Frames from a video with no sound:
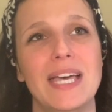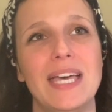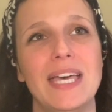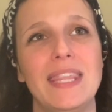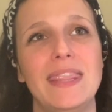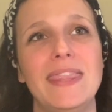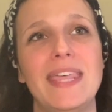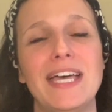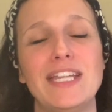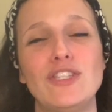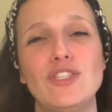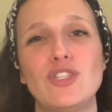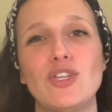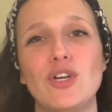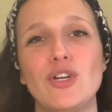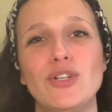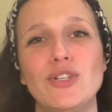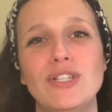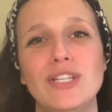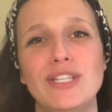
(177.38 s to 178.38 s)
that
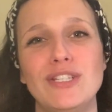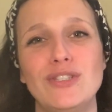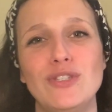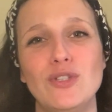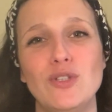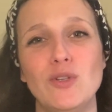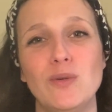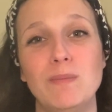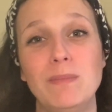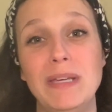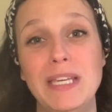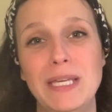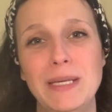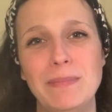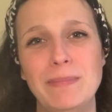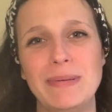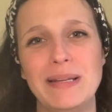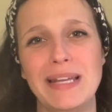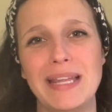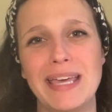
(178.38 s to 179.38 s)
turned into me
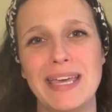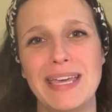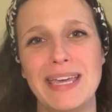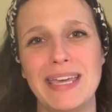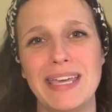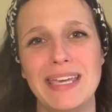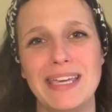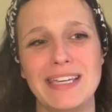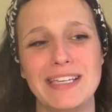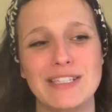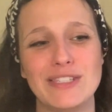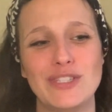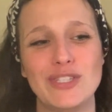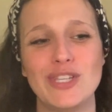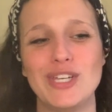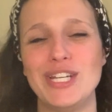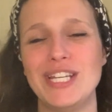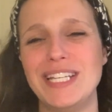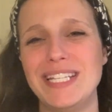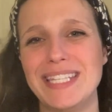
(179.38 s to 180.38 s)
playing
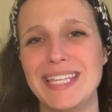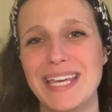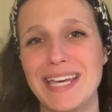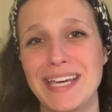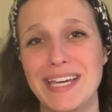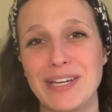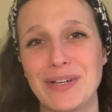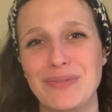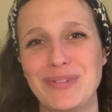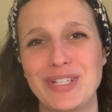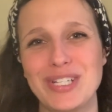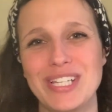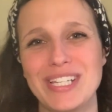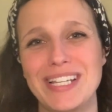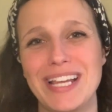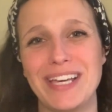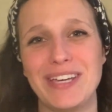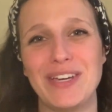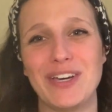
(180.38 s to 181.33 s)
solitaire, which is like a